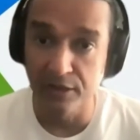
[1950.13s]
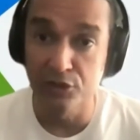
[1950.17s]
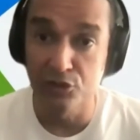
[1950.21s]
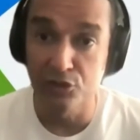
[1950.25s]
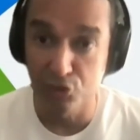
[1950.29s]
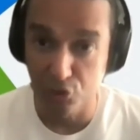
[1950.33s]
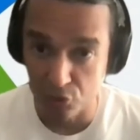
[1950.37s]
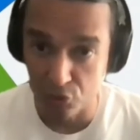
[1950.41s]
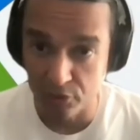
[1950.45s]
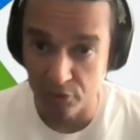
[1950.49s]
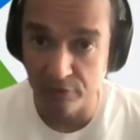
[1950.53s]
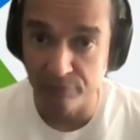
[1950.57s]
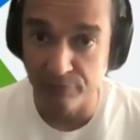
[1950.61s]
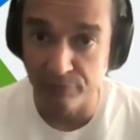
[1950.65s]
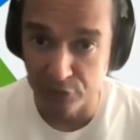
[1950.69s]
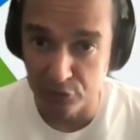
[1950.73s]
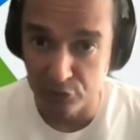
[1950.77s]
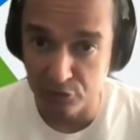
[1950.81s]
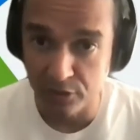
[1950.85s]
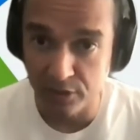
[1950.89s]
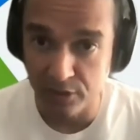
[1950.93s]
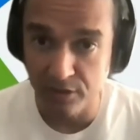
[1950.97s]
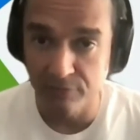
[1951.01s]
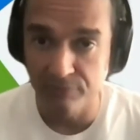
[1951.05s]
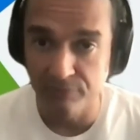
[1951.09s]
They should
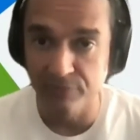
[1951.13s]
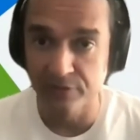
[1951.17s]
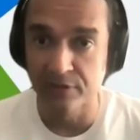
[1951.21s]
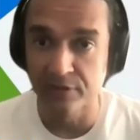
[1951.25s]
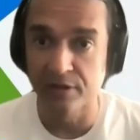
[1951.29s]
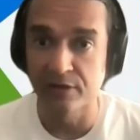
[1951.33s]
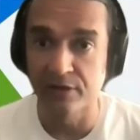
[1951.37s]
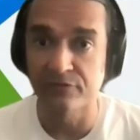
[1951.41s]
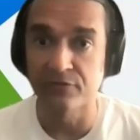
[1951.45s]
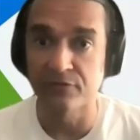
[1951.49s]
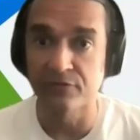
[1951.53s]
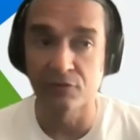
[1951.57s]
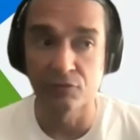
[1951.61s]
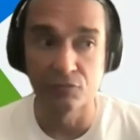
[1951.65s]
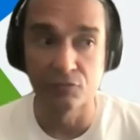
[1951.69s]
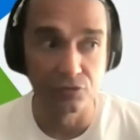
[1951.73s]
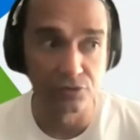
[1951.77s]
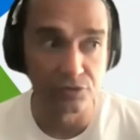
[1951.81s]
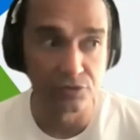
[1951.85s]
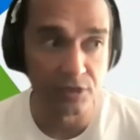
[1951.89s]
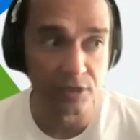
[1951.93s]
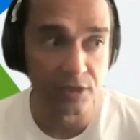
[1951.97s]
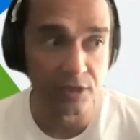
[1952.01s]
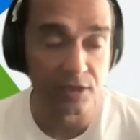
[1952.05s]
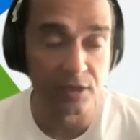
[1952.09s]
eventually, whether it's
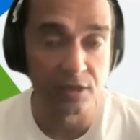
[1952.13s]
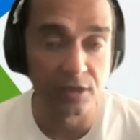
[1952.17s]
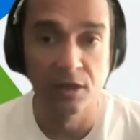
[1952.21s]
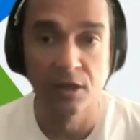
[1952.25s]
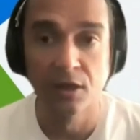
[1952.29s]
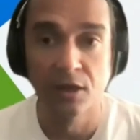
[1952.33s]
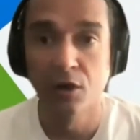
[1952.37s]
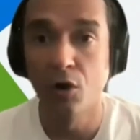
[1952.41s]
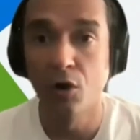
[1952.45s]
acoustic